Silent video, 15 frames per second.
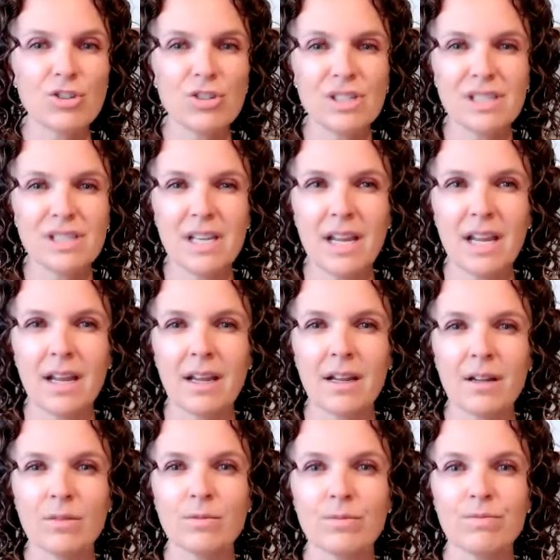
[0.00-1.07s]

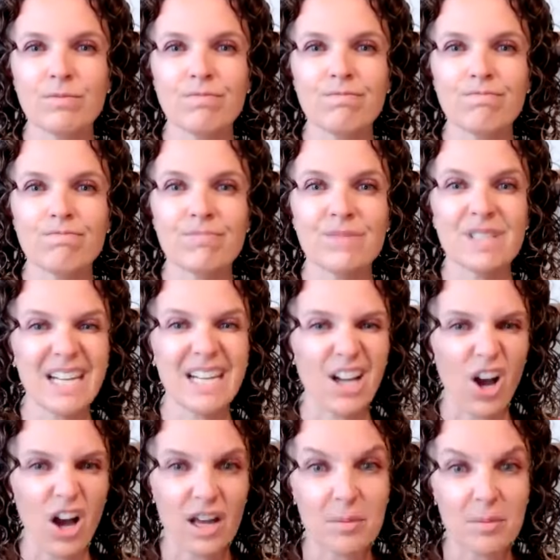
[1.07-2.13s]
interesting
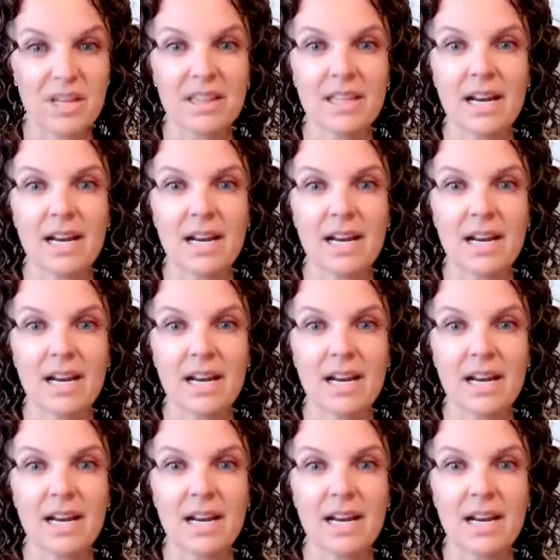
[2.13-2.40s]
dichotomy